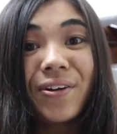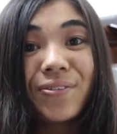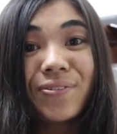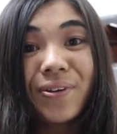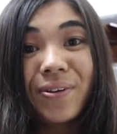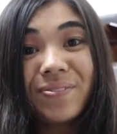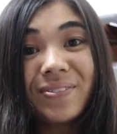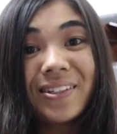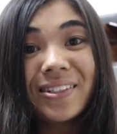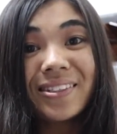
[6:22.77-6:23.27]

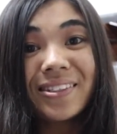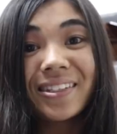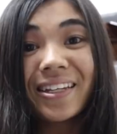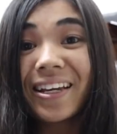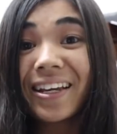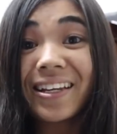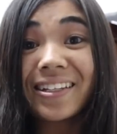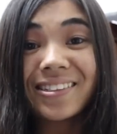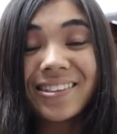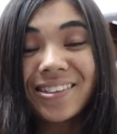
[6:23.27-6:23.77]
from this
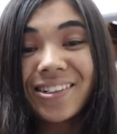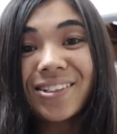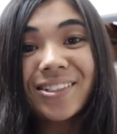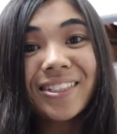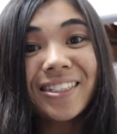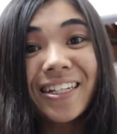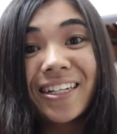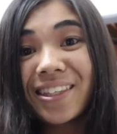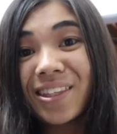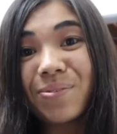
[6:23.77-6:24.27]
thing and start
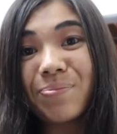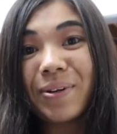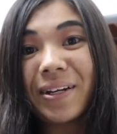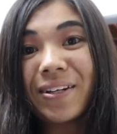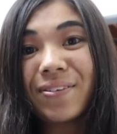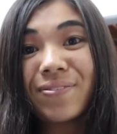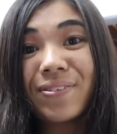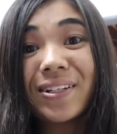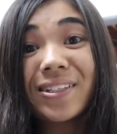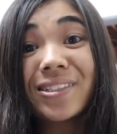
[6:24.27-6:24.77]
seeing the
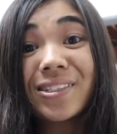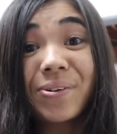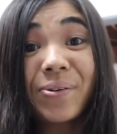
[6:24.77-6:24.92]
benefits,